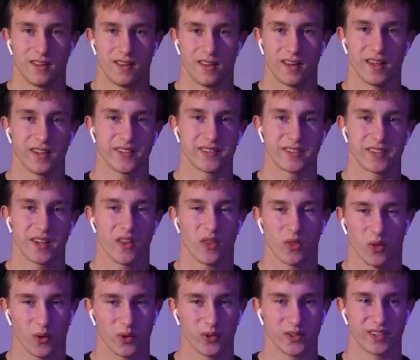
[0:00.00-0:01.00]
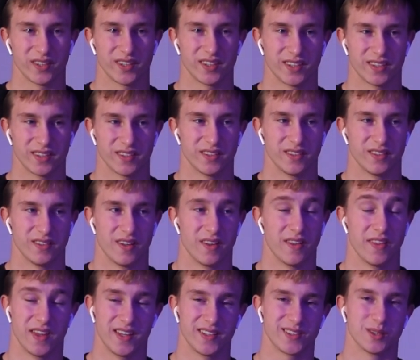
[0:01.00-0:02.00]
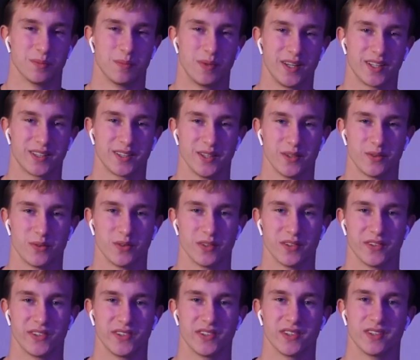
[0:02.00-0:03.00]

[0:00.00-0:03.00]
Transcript: has 10,000 and that's a big difference.